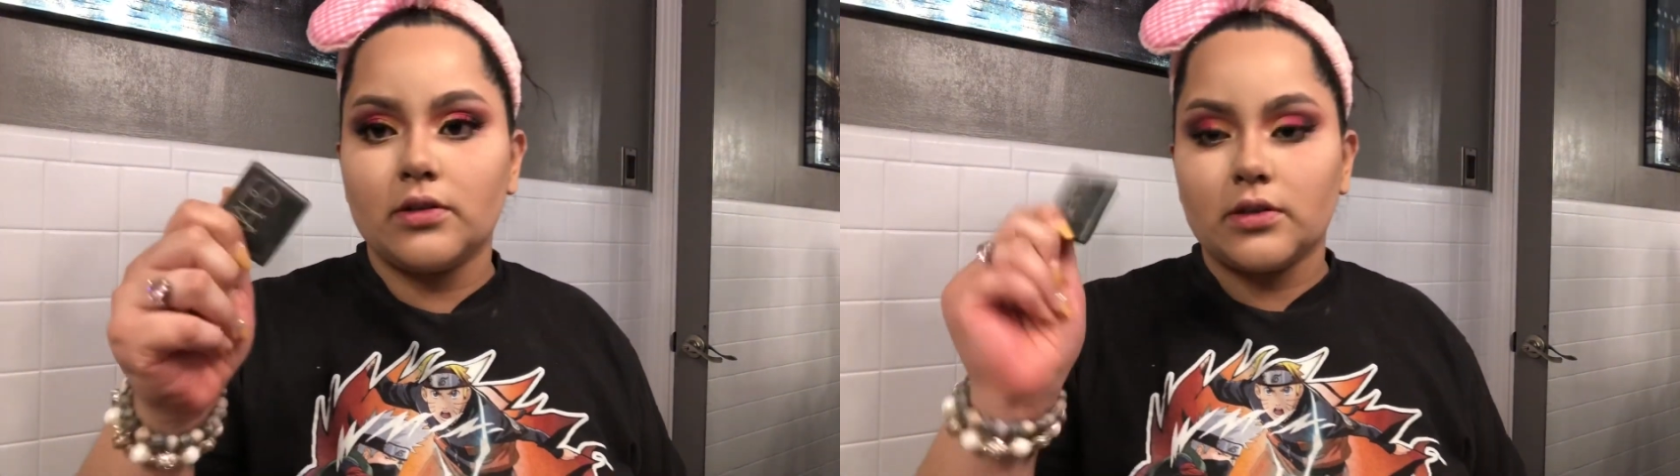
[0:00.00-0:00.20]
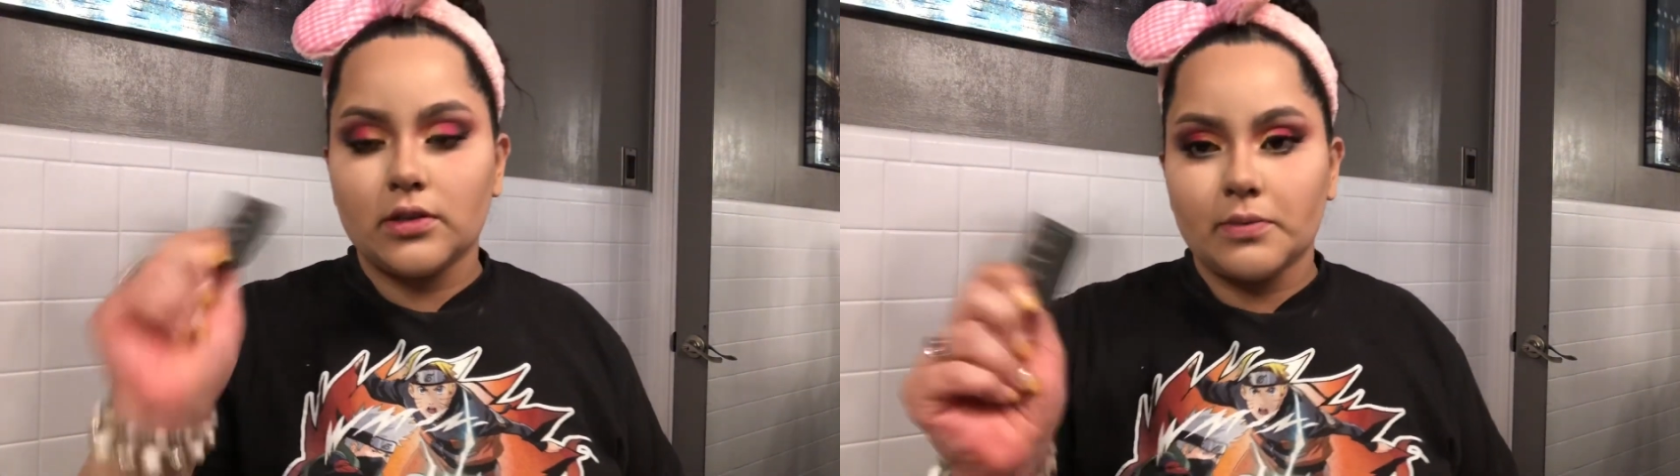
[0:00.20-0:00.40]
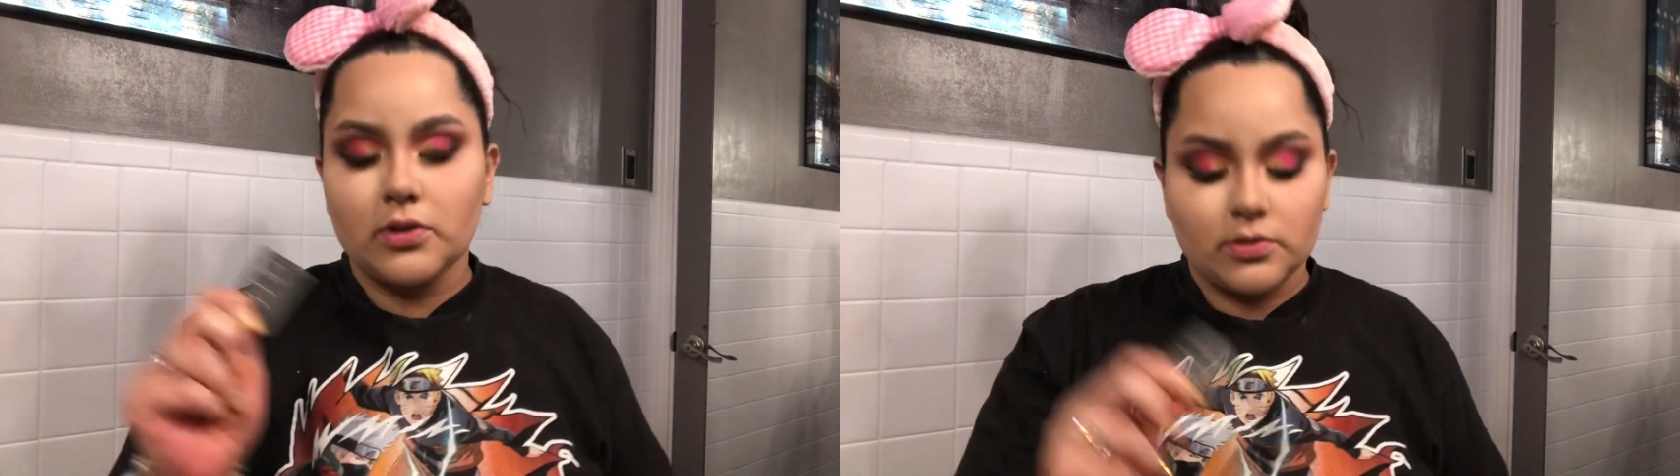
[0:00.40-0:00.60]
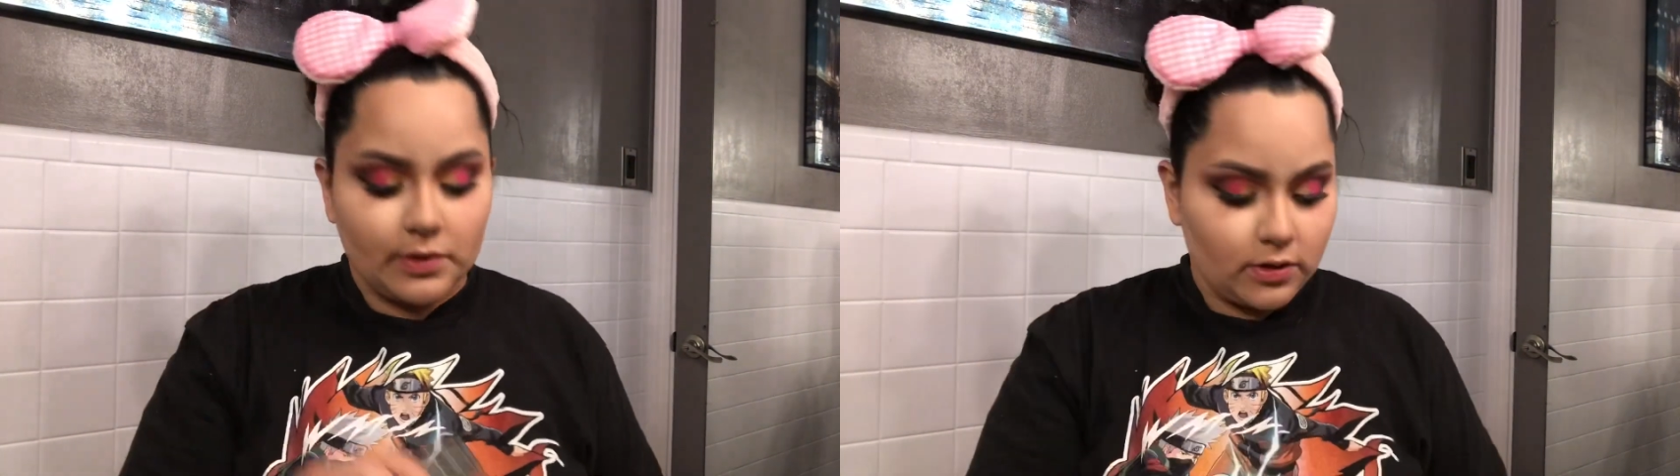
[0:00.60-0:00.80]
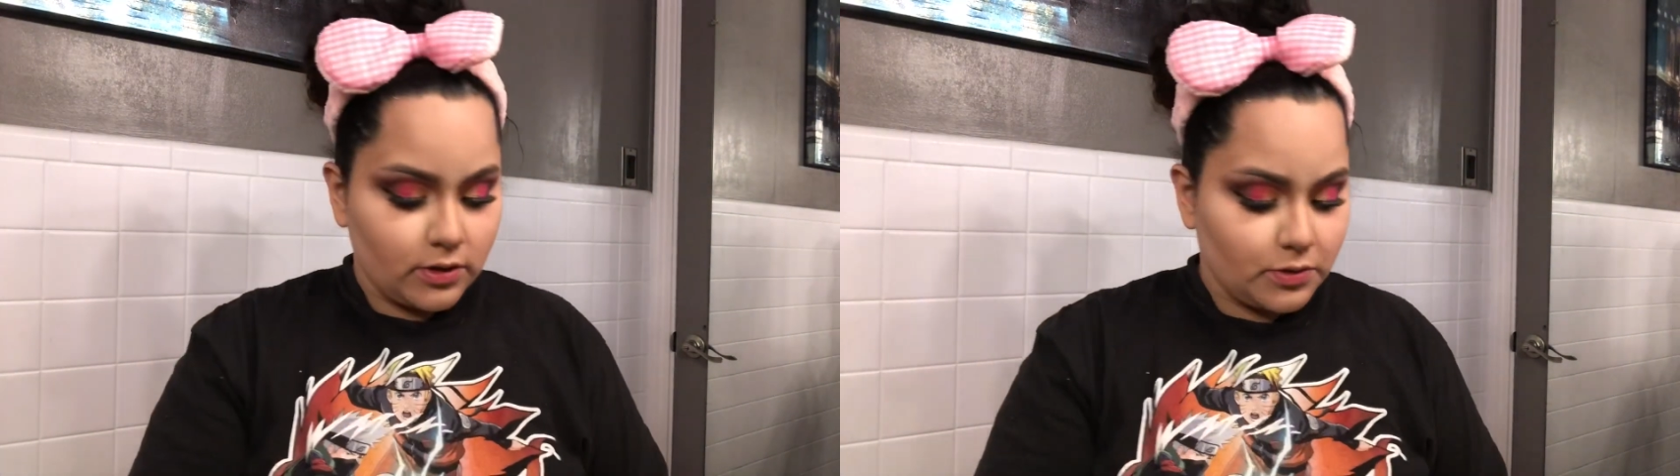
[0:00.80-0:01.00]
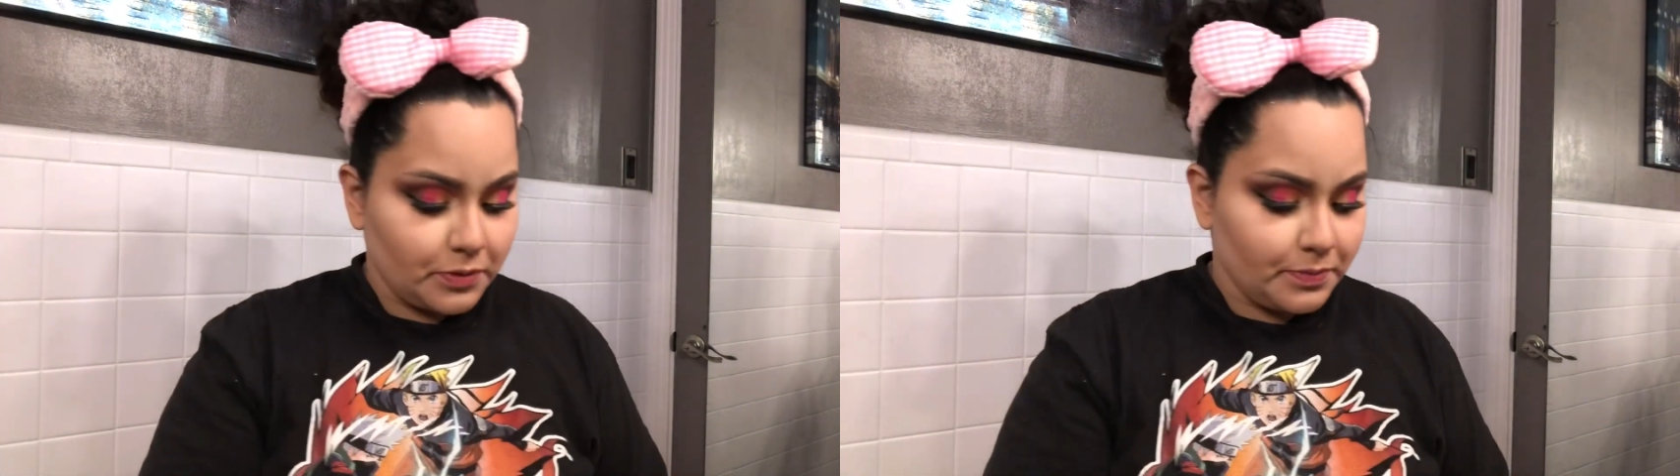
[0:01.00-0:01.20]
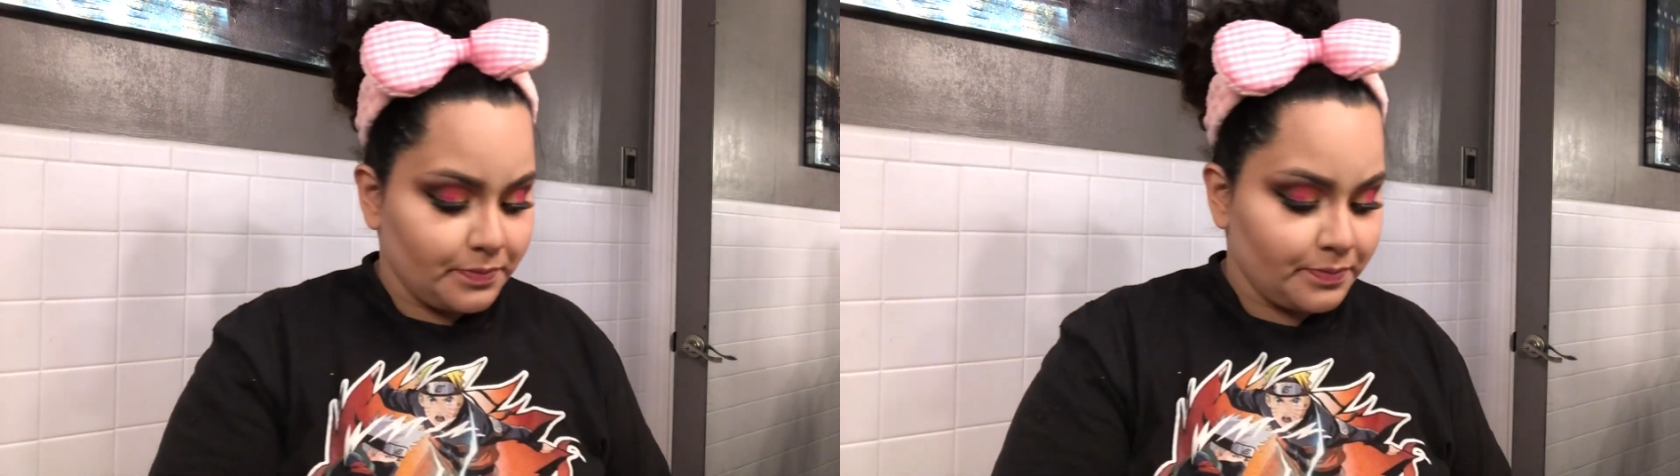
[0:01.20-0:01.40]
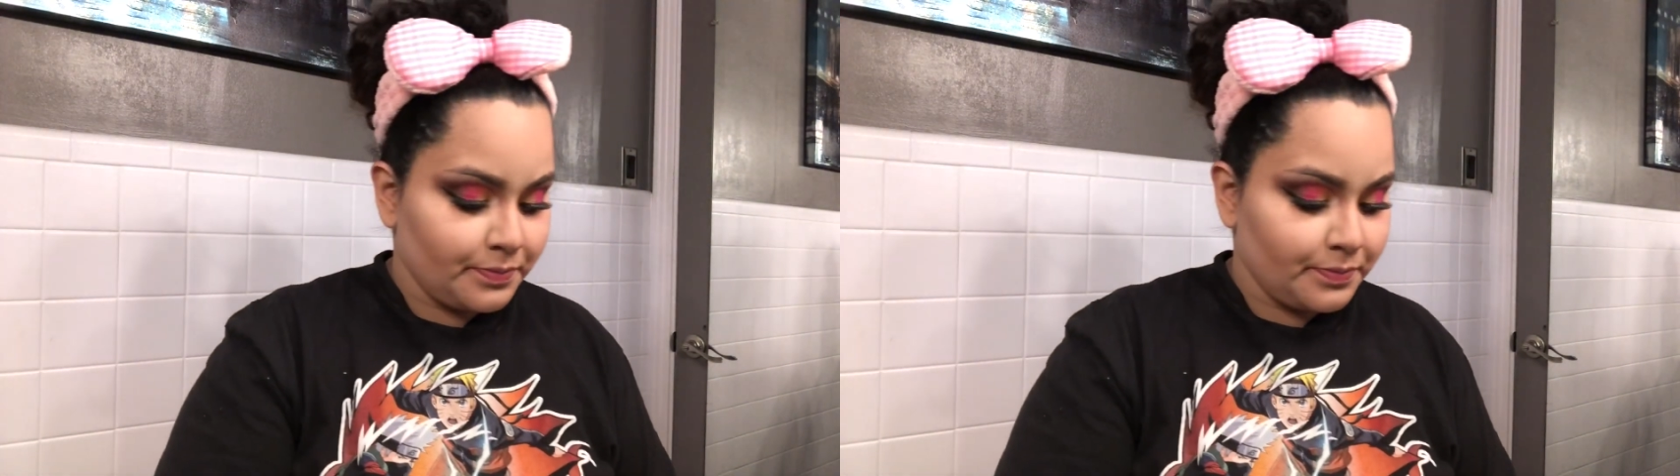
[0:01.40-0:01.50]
Because I'm gonna use my NARS one.